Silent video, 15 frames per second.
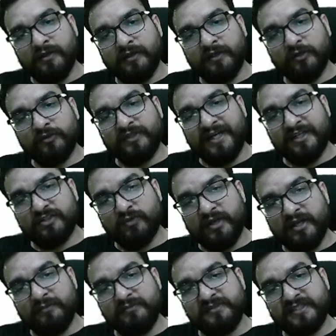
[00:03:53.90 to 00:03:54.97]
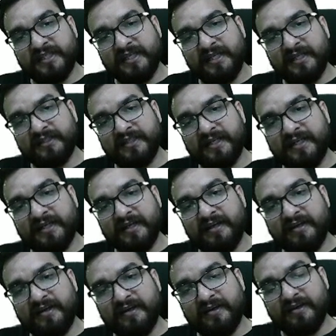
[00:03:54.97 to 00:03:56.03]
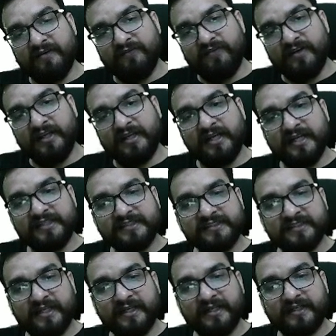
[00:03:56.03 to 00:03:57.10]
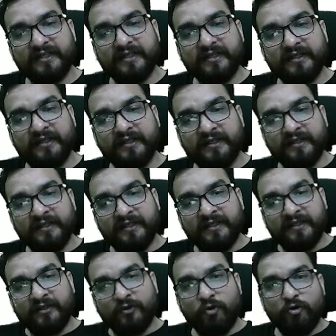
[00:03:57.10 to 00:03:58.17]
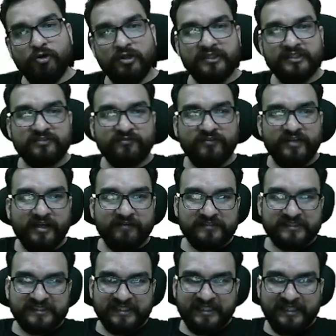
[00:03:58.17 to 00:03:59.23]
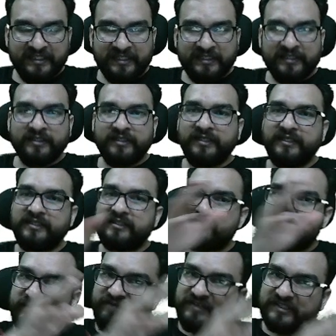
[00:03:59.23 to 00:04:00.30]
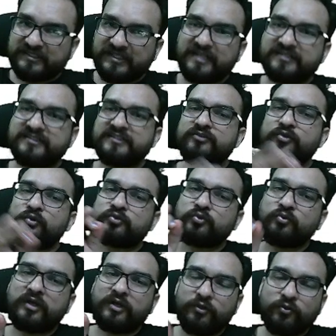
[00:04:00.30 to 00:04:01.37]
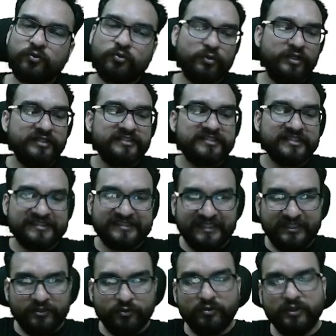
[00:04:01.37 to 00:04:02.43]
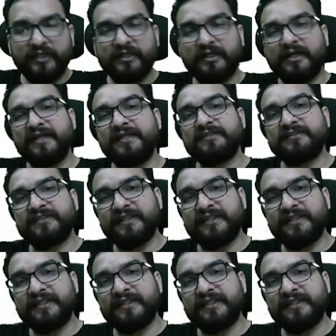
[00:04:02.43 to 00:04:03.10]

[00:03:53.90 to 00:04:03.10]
Now that's why I'm saying that every class is connected. All this we have seen in the previous classes. Those who are new to it, just see to it guys,